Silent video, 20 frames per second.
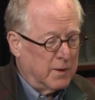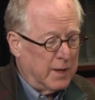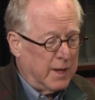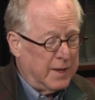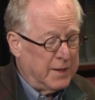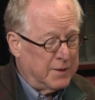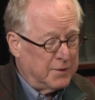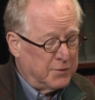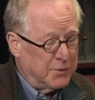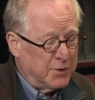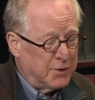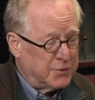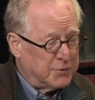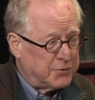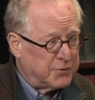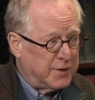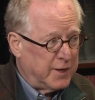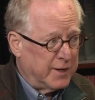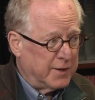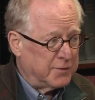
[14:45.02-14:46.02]
And in
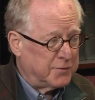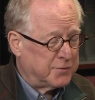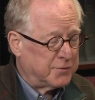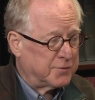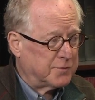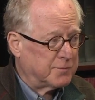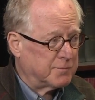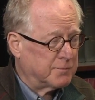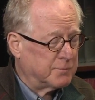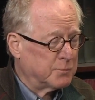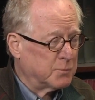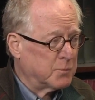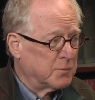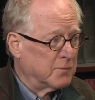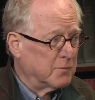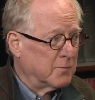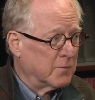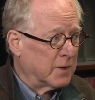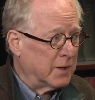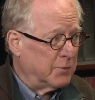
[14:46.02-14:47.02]
those days,
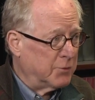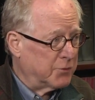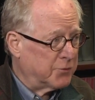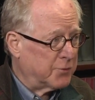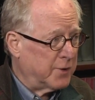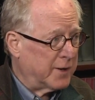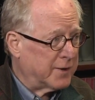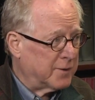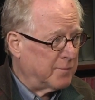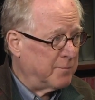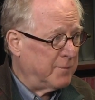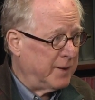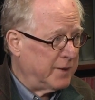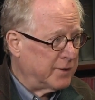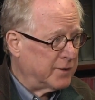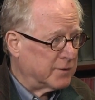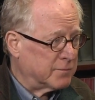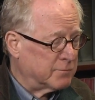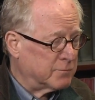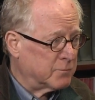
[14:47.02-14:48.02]
it was
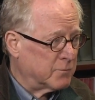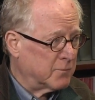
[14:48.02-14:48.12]
recommended.